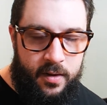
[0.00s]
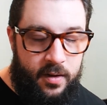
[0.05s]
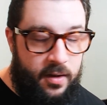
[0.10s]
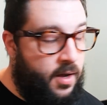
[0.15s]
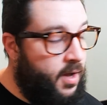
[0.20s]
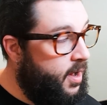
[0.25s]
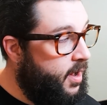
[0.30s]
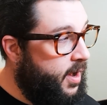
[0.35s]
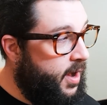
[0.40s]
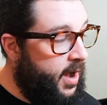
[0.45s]

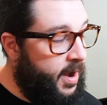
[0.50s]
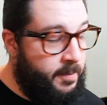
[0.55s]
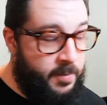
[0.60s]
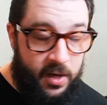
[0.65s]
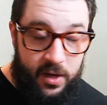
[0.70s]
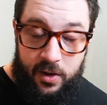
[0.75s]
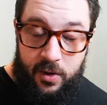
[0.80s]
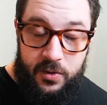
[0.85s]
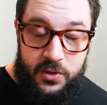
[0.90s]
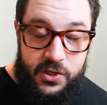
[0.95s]
I'm going
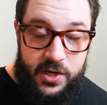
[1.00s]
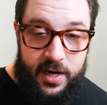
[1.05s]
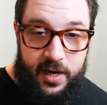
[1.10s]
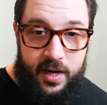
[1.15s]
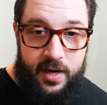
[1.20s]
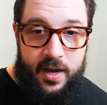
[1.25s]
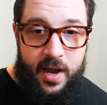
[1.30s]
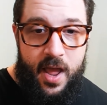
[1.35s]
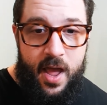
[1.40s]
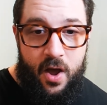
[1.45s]
to go check it
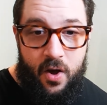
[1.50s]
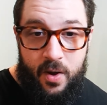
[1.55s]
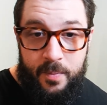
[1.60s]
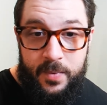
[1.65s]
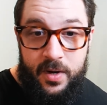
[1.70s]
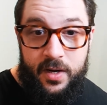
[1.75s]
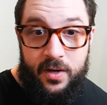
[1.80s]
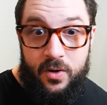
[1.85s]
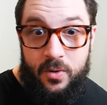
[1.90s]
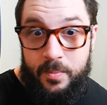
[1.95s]
now. I'm
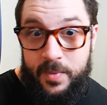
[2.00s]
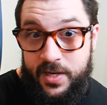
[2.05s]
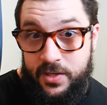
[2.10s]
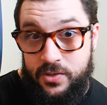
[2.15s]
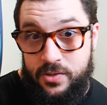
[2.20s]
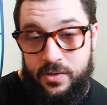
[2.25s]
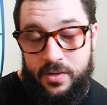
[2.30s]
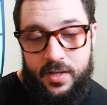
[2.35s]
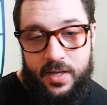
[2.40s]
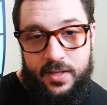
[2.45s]
going to go make
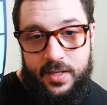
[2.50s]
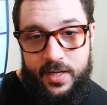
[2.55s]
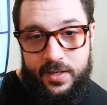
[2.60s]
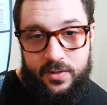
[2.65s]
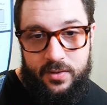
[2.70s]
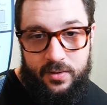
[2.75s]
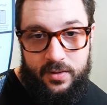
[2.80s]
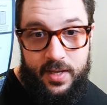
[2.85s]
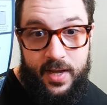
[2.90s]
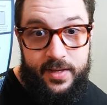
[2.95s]
sure that they
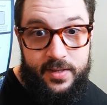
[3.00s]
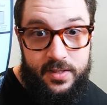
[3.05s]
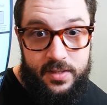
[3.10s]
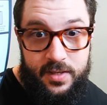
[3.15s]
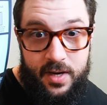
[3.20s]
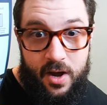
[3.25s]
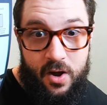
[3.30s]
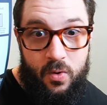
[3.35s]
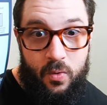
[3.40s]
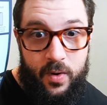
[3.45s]
took that
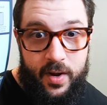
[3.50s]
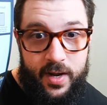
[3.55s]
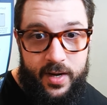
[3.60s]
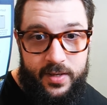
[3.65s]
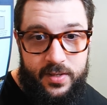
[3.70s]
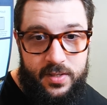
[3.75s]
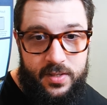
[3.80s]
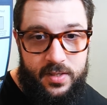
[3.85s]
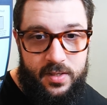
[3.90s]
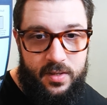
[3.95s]
stairway
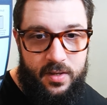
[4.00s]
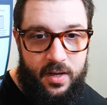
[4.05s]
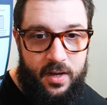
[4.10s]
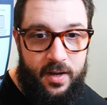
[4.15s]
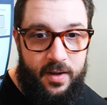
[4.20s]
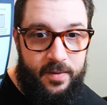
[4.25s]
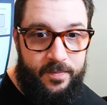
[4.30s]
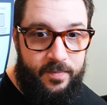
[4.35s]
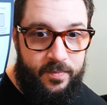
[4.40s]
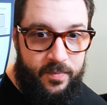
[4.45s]

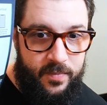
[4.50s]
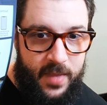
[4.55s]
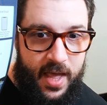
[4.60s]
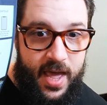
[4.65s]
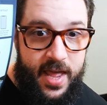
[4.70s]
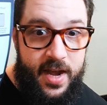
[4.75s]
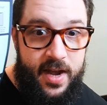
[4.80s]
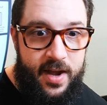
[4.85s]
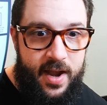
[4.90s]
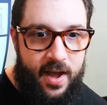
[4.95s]

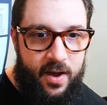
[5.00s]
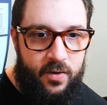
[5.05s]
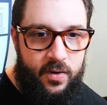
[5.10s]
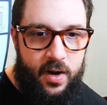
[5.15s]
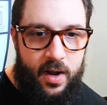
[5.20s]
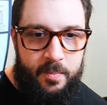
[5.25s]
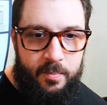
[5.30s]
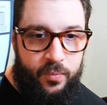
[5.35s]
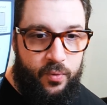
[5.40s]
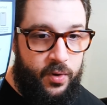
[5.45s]
edit out.
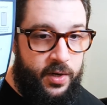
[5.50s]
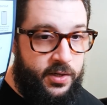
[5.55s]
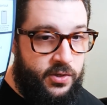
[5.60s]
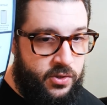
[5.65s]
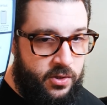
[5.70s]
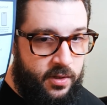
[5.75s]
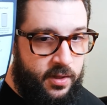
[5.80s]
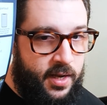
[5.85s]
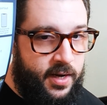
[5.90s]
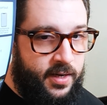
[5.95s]
I'm pretty
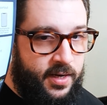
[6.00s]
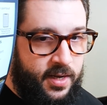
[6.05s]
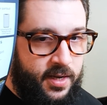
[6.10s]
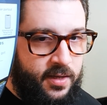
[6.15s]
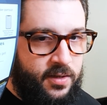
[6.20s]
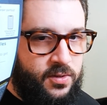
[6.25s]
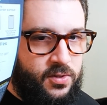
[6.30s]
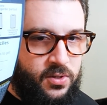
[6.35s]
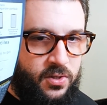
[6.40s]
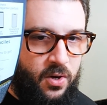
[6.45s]
sure they
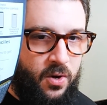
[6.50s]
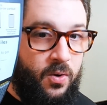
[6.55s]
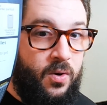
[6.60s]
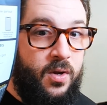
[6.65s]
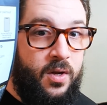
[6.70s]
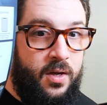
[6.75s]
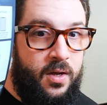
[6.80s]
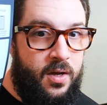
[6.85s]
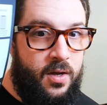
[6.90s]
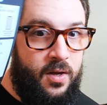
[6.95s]
did. So
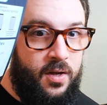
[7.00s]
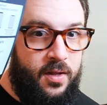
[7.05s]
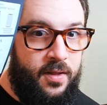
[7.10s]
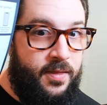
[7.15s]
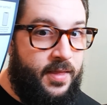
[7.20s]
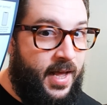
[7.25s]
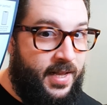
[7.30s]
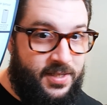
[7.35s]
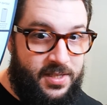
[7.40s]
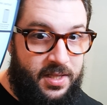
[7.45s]

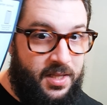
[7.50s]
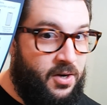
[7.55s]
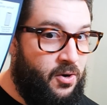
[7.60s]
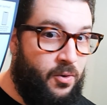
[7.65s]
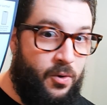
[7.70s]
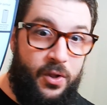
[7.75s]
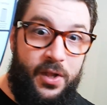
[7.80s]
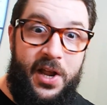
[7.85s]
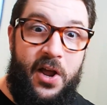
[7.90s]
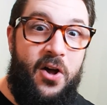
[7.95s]
that's
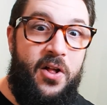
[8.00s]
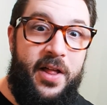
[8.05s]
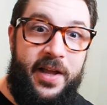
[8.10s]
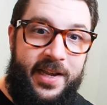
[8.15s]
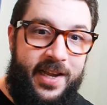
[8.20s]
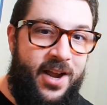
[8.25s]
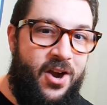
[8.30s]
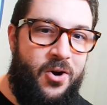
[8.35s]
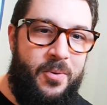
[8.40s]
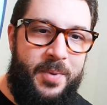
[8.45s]
literally all I
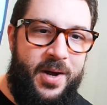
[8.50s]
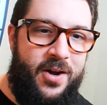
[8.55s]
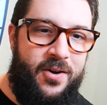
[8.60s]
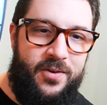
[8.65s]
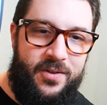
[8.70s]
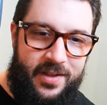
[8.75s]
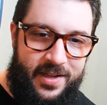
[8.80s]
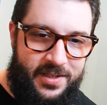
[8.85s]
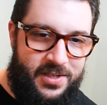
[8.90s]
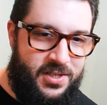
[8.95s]
care about.
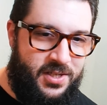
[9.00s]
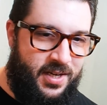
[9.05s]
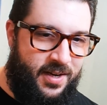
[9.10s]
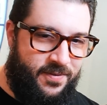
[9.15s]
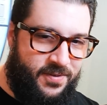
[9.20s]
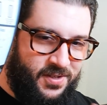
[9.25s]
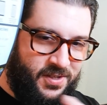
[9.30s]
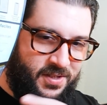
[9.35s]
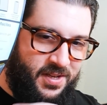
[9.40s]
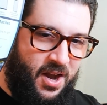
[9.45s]
Let's see if
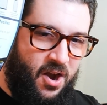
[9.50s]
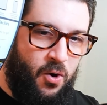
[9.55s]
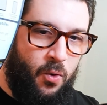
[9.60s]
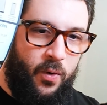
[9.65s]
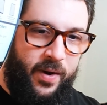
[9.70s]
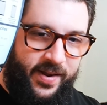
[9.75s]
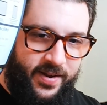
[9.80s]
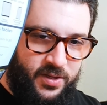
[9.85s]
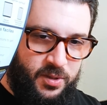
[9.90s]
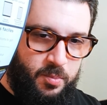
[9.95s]

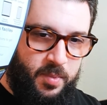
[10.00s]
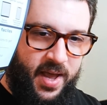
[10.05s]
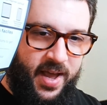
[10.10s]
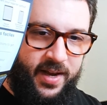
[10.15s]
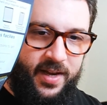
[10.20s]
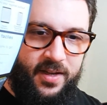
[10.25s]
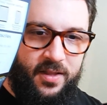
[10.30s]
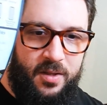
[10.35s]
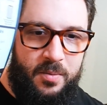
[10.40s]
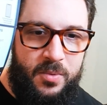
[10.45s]
Stairway is
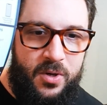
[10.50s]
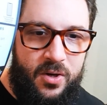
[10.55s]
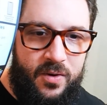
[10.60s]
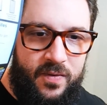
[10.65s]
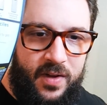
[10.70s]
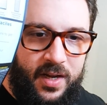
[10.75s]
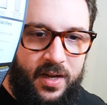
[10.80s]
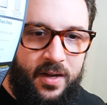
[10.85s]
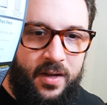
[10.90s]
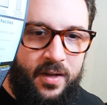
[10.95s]
back in the
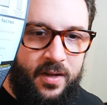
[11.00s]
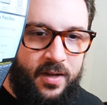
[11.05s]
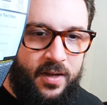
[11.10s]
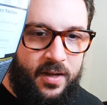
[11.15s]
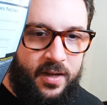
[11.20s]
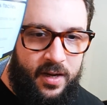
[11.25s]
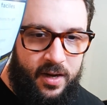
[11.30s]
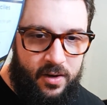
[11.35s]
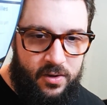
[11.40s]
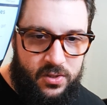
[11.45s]
movie.
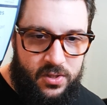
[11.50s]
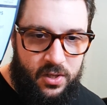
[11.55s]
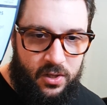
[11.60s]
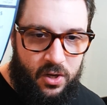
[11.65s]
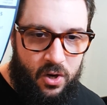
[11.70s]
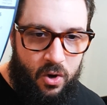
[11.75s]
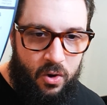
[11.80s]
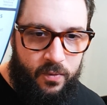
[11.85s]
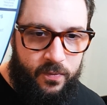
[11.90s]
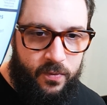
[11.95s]
Here's the
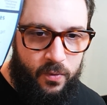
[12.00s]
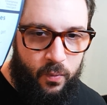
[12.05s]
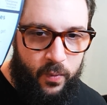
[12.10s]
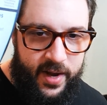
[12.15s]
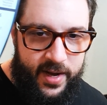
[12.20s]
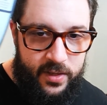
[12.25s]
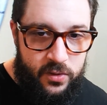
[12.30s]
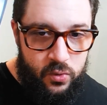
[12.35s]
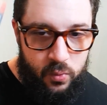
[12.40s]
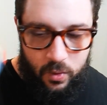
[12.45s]
code for
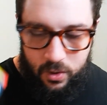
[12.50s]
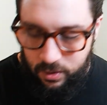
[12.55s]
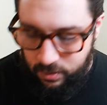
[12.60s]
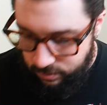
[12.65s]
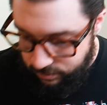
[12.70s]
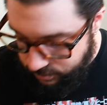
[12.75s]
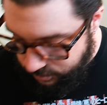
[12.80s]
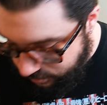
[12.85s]
Wayne's World.